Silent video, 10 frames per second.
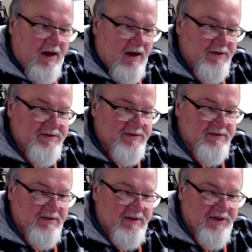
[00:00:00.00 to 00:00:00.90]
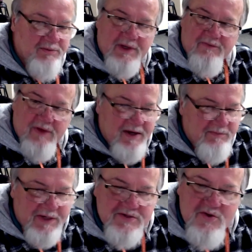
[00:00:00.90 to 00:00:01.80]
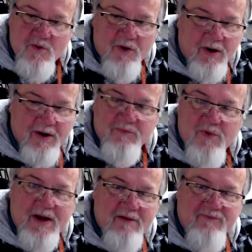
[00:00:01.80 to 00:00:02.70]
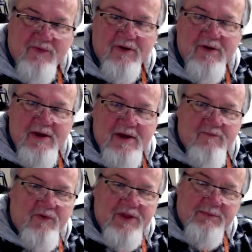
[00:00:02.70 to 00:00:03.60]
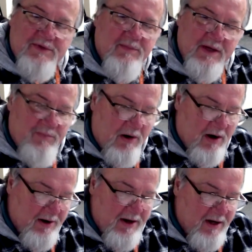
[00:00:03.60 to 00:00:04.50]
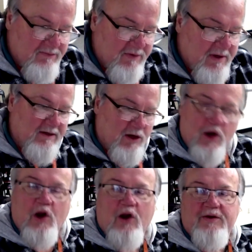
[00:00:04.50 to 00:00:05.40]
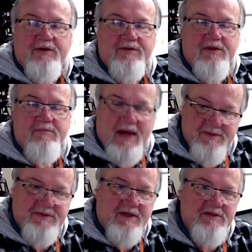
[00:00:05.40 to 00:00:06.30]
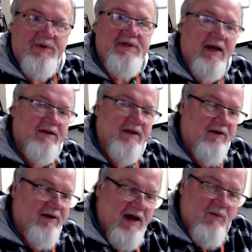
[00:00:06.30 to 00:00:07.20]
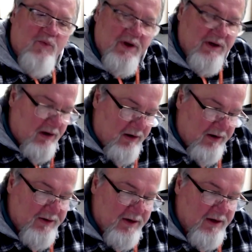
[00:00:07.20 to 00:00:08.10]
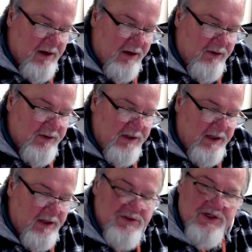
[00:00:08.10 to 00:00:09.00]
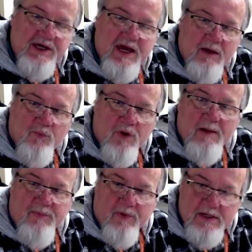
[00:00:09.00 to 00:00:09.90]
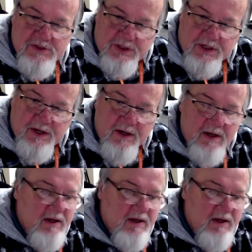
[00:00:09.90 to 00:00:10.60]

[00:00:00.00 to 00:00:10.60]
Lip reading: a little bit of edit mentor and whatever for them to be a part of and learn the basics. We take our camera and learn a good ENG camera operation,